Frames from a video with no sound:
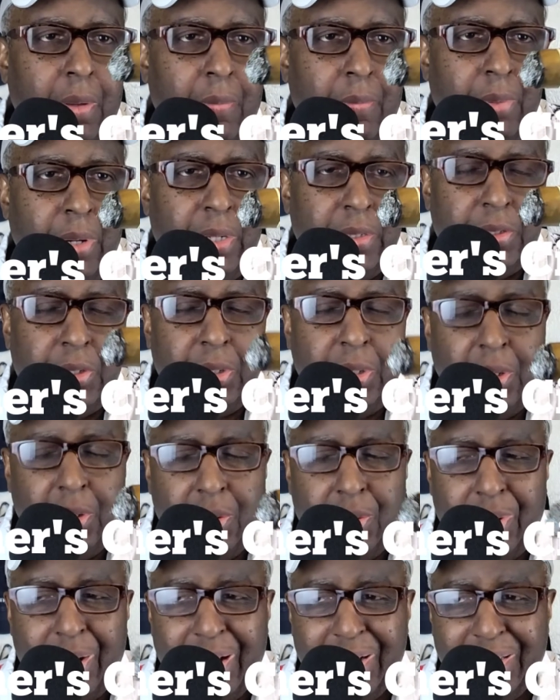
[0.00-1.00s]
But you
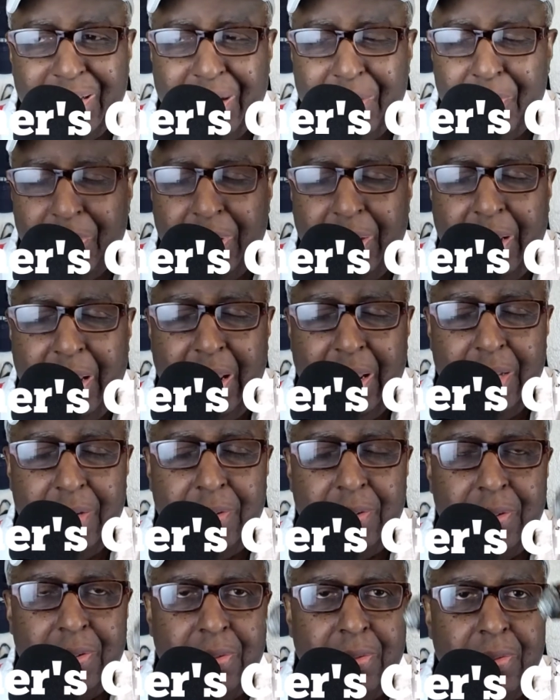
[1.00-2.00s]
know, I really can't
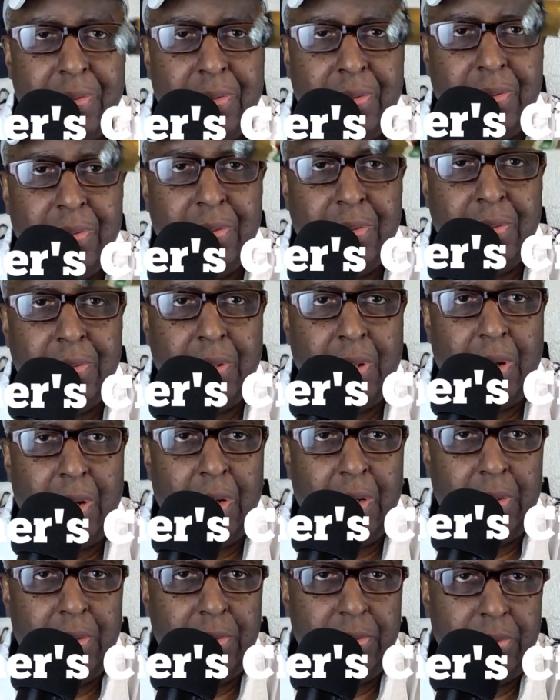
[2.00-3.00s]

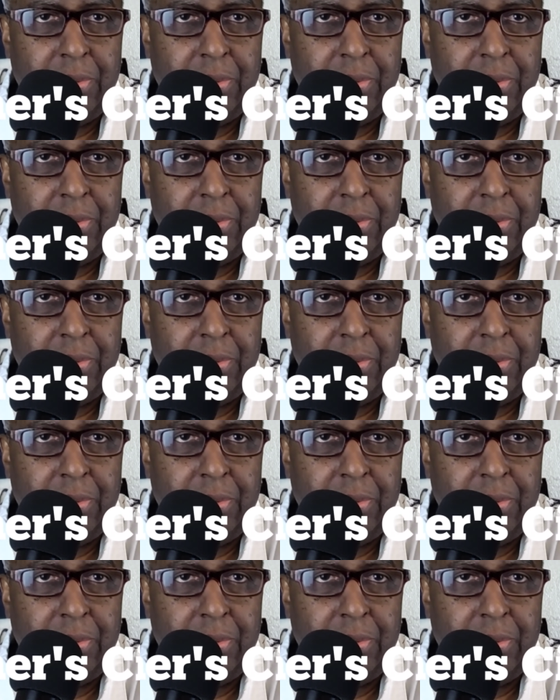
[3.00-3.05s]
uh,